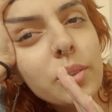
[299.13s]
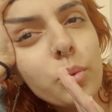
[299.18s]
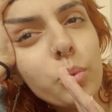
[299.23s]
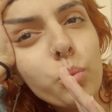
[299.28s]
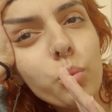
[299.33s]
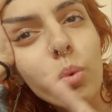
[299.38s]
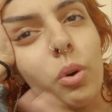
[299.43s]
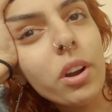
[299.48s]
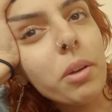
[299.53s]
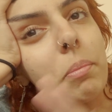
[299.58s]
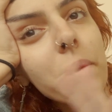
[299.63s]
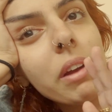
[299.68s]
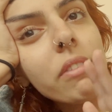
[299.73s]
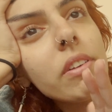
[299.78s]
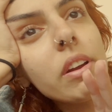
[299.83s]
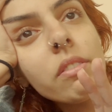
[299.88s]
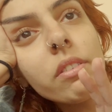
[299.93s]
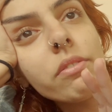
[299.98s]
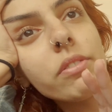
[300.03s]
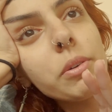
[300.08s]
one of my
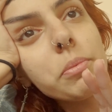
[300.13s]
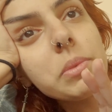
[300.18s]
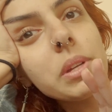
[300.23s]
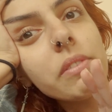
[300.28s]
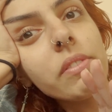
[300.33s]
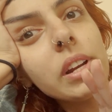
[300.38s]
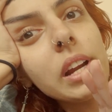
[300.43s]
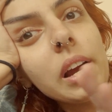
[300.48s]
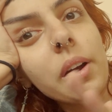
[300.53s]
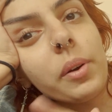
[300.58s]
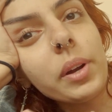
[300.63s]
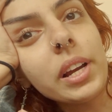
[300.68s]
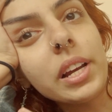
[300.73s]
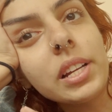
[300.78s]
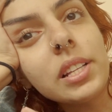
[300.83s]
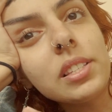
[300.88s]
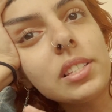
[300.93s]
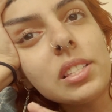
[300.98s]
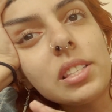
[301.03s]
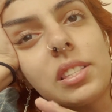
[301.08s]
favorite films ever now. It
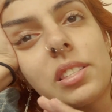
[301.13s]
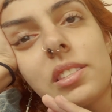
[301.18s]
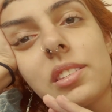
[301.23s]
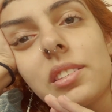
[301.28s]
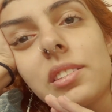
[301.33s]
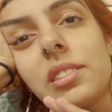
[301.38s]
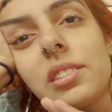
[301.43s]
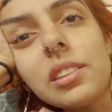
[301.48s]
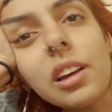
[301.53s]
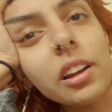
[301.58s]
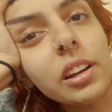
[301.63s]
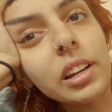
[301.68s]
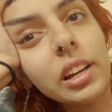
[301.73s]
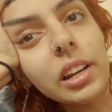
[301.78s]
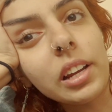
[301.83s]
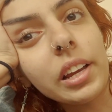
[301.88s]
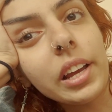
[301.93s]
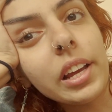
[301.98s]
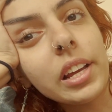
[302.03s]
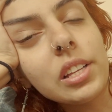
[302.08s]
is
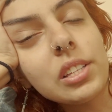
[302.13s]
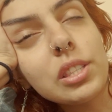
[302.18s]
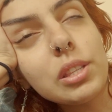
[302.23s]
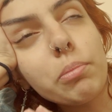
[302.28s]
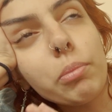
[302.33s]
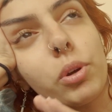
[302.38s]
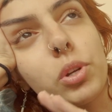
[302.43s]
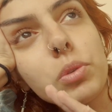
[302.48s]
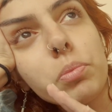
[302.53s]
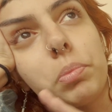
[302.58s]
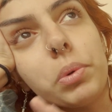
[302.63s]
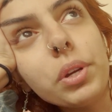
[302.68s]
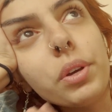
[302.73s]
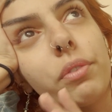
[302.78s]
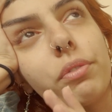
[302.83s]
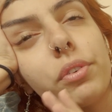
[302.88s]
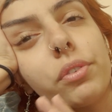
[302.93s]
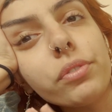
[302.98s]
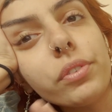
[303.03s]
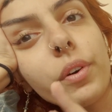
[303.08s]
stunning. It is the most
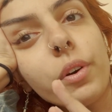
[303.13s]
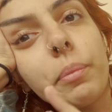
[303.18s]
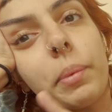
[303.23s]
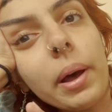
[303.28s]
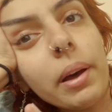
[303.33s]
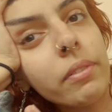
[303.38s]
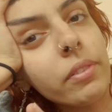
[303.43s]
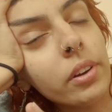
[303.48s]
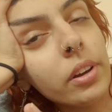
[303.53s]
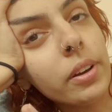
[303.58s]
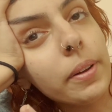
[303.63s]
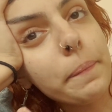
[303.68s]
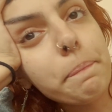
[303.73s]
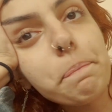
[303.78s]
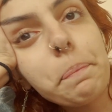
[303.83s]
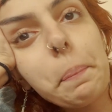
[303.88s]
beautiful film ever.